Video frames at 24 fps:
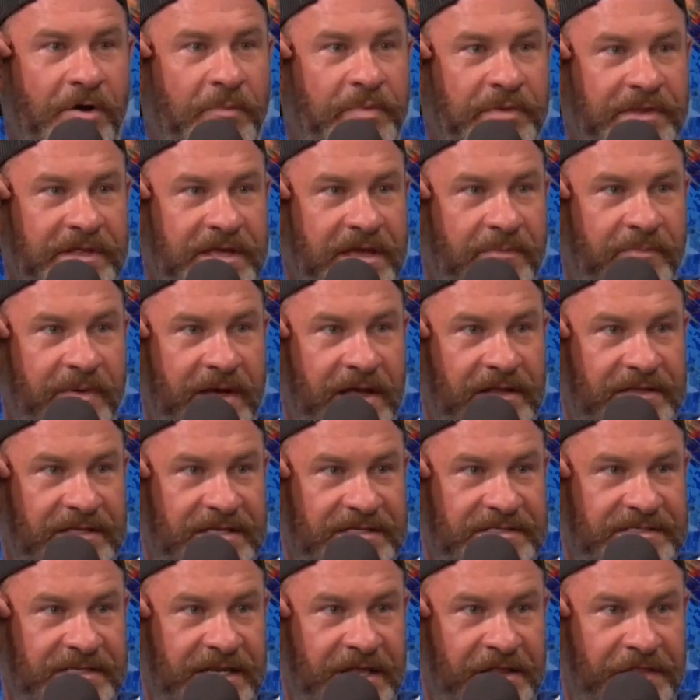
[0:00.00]
openly about
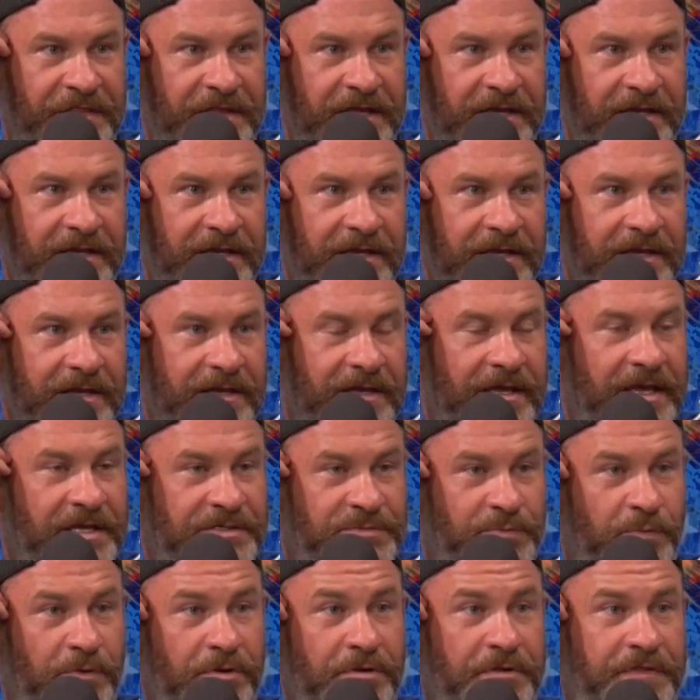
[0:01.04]
this, and I think
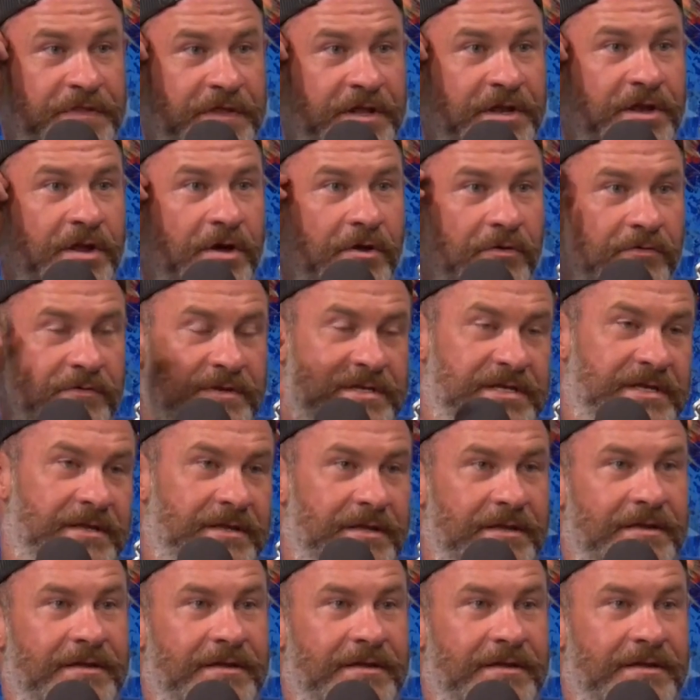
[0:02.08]
it's worth a note